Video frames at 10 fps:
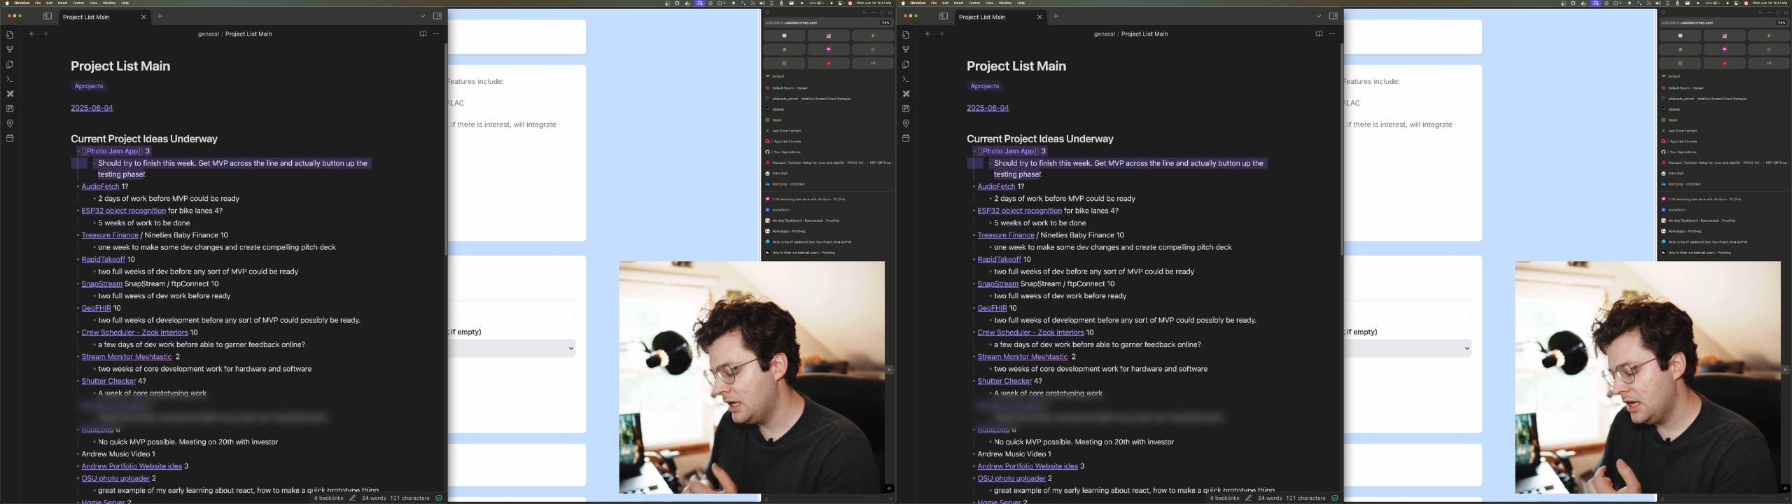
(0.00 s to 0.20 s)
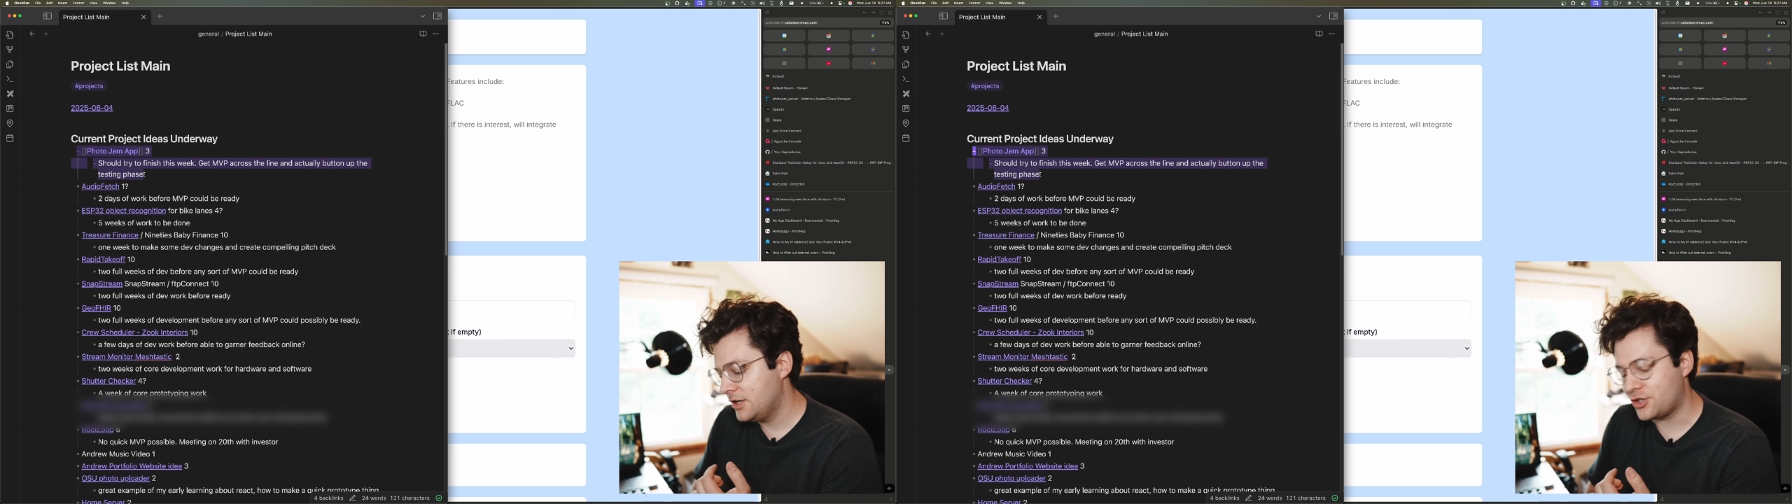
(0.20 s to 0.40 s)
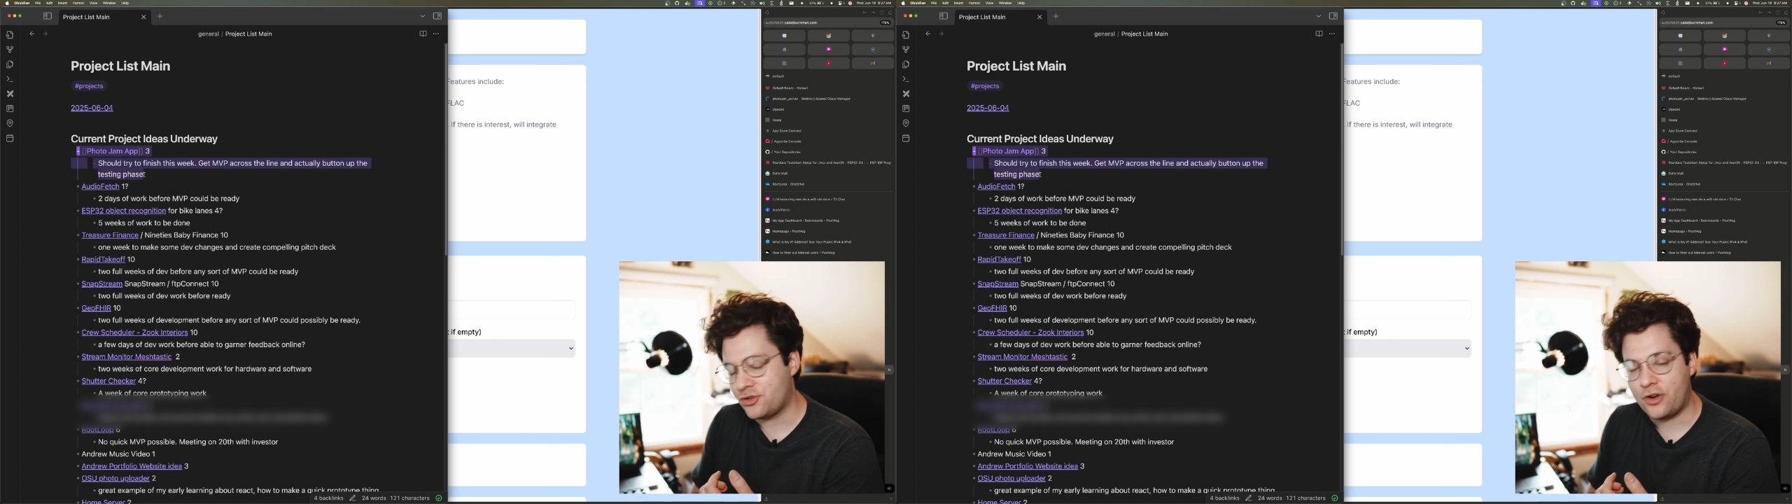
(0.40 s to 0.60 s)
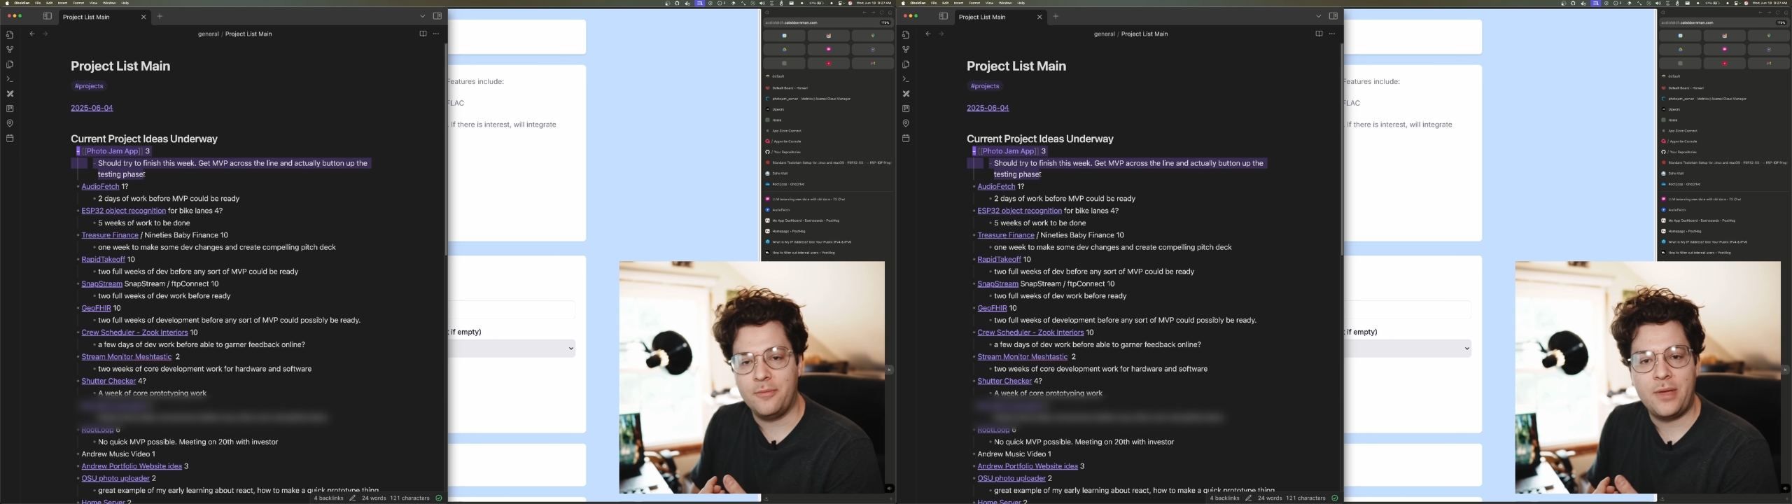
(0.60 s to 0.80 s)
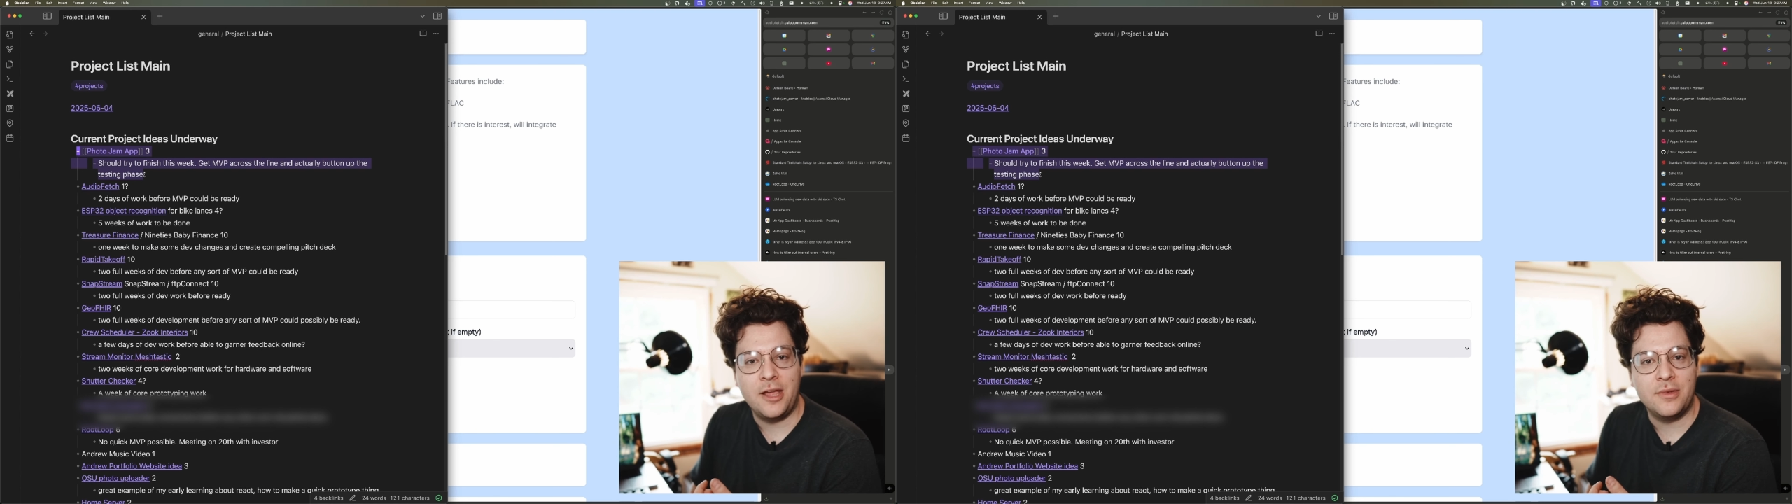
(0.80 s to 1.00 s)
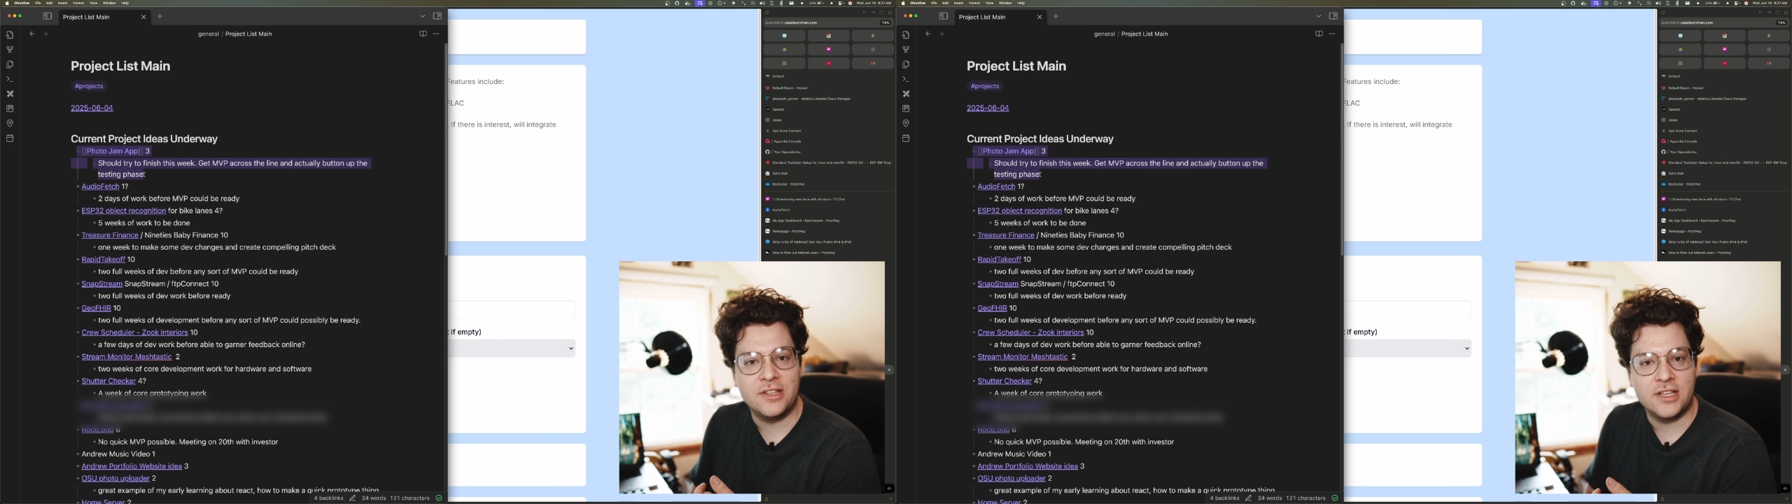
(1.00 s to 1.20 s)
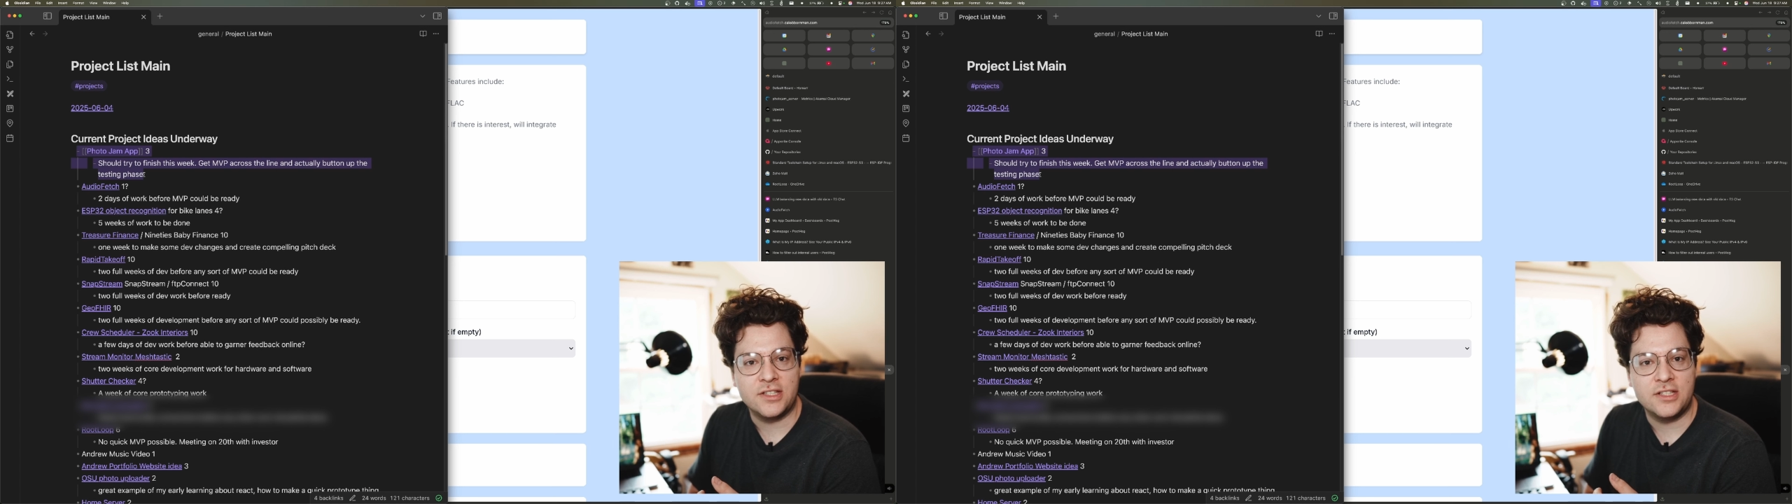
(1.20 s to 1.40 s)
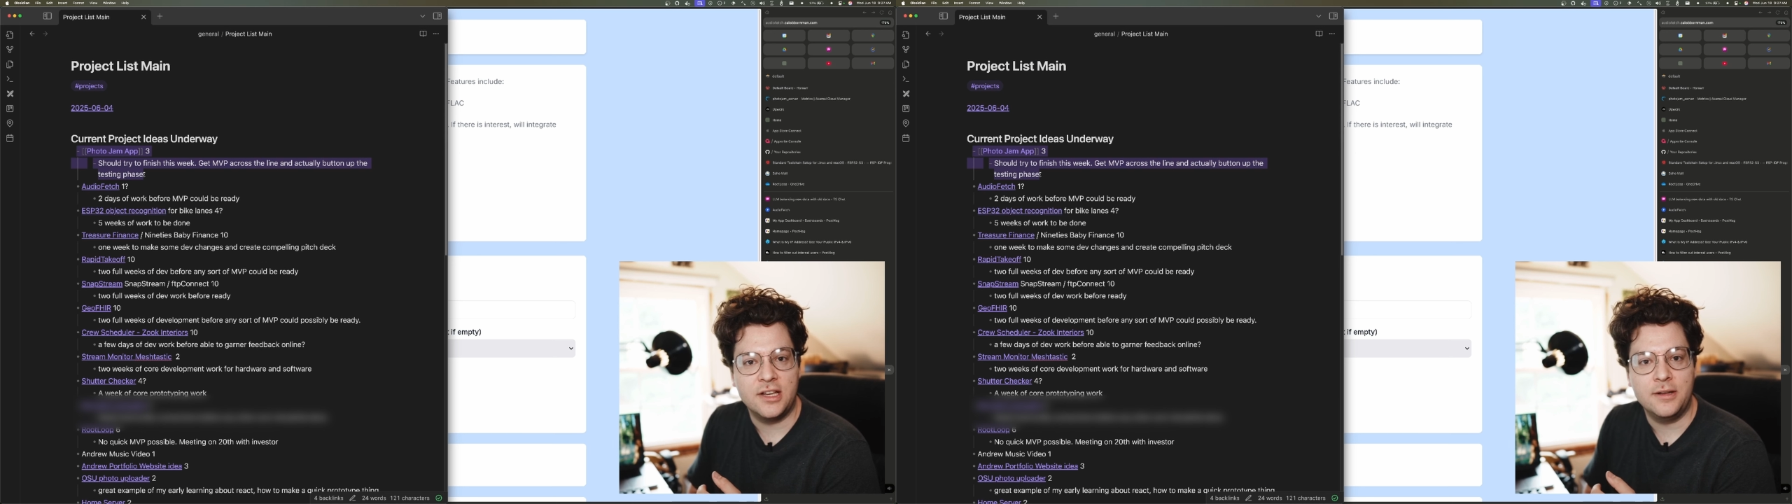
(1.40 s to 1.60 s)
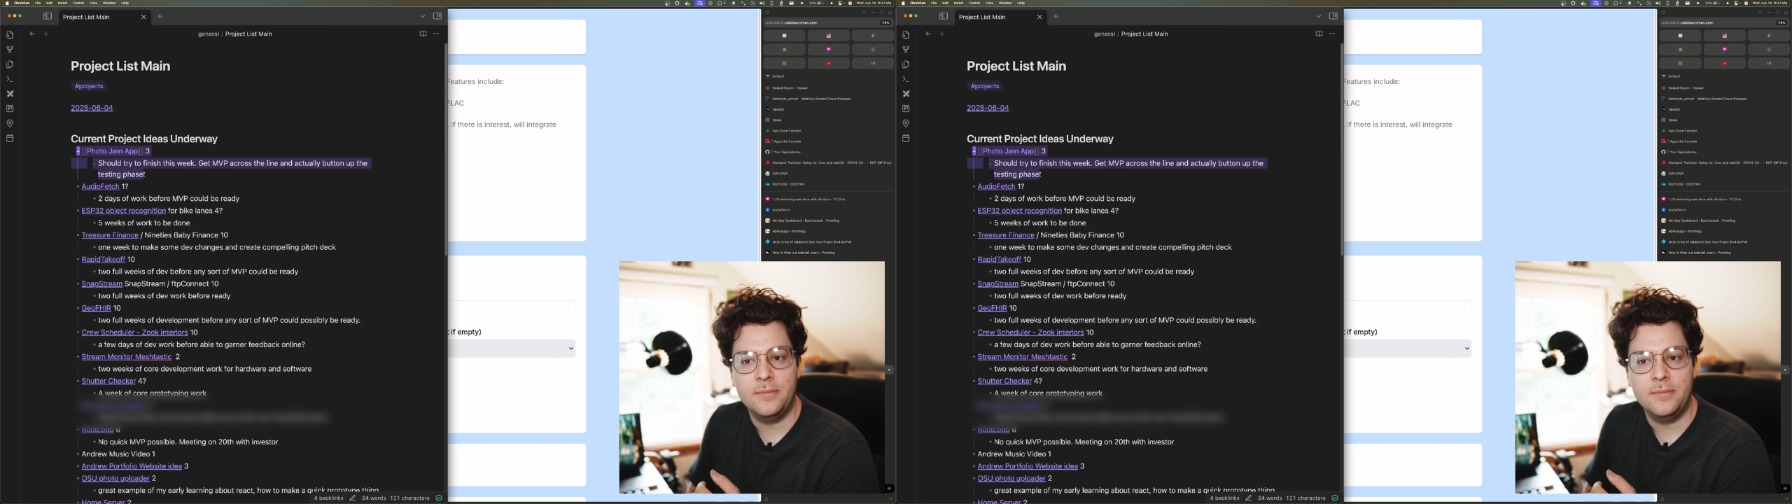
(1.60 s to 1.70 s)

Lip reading: Stripe payment system,